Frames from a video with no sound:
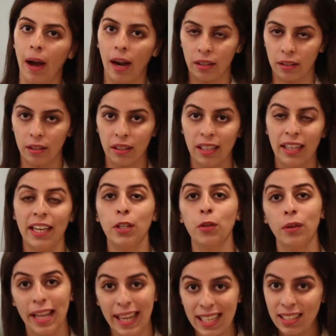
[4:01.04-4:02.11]
pattern. In
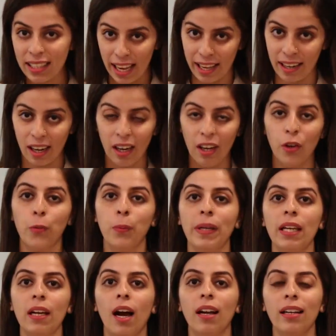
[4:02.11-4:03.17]
today's era,
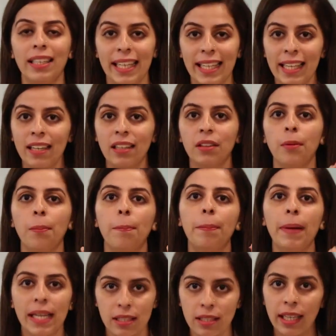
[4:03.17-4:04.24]
we are taking the
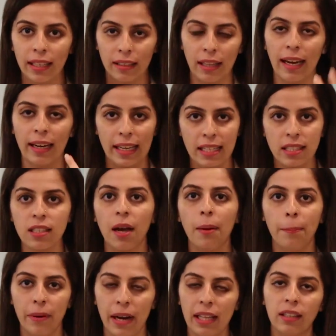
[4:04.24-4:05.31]
basic that is
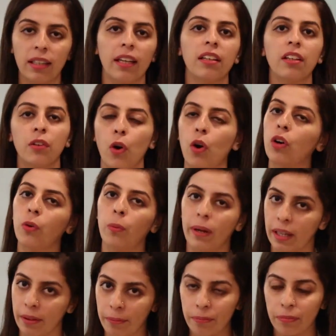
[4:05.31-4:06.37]
our breath in a wrong
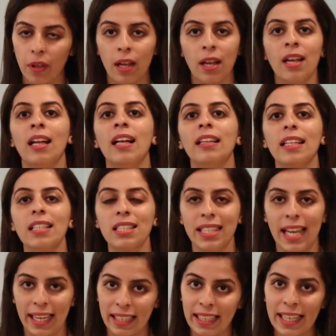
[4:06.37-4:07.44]
way. This
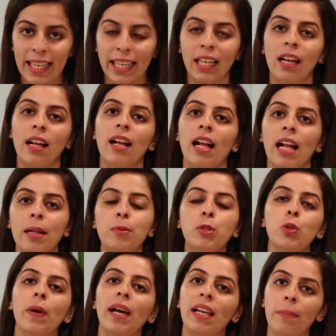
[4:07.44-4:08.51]
technique
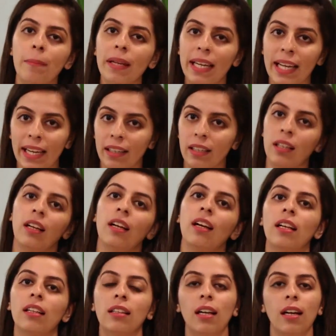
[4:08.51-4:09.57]
helps to eliminate
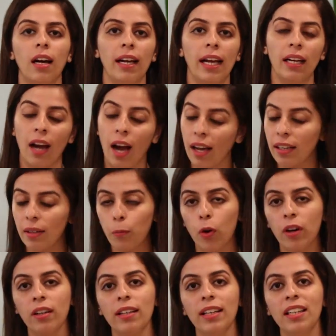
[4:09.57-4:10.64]
the
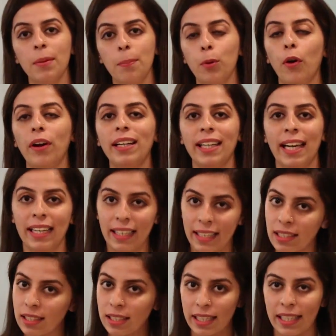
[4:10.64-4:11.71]
unwanted diploid
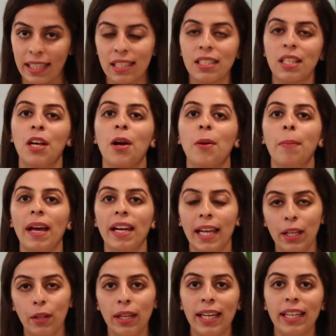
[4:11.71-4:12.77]
tendencies by
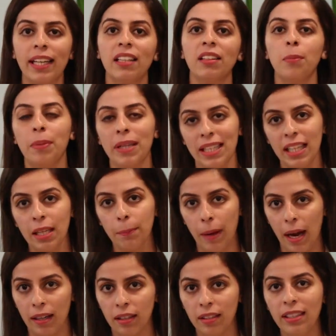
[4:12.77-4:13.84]
regulating the breathing
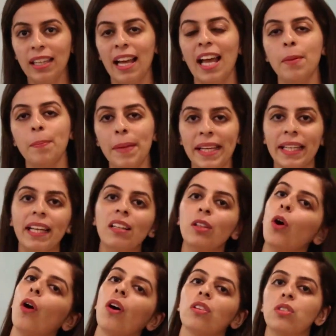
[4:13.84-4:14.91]
pattern and making
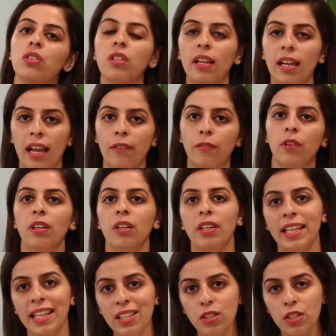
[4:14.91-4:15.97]
the oxygen level
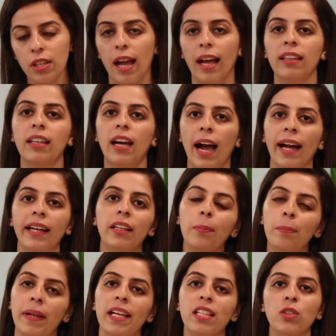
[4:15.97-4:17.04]
reach at the
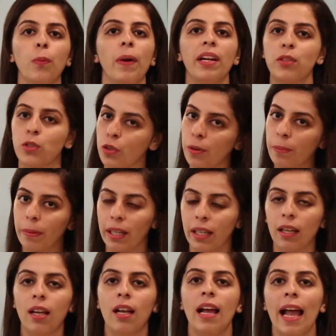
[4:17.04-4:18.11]
ideal place where it should be,
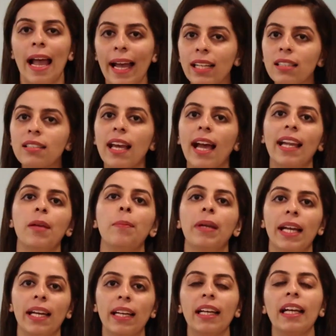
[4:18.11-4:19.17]
hence
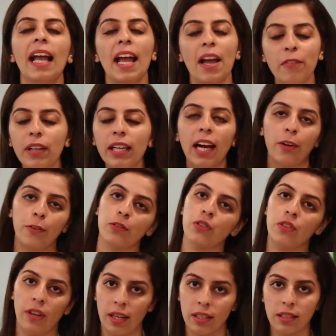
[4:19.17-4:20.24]
eliminating every kind of
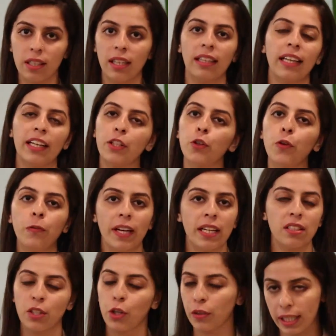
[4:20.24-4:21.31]
stress that you
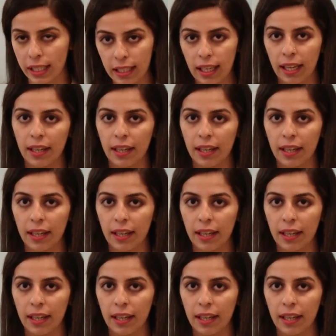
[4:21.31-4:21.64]
face in your daily